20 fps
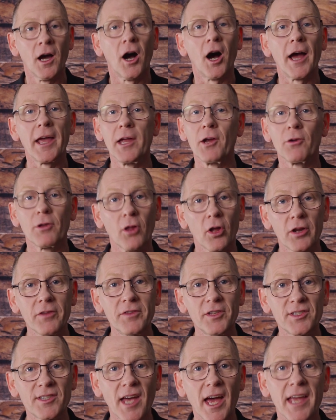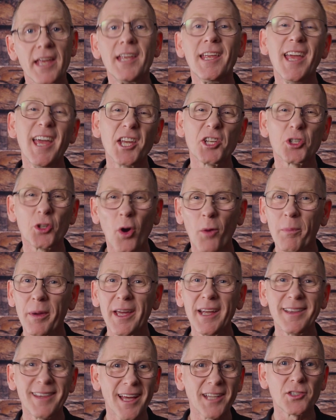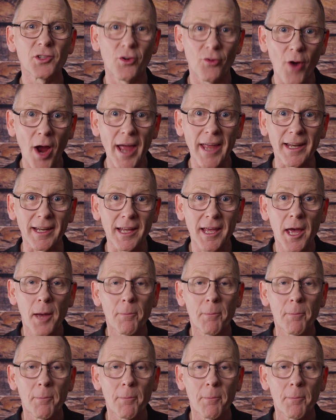I hear a lot of you say, yeah, sure, Pete, that's great.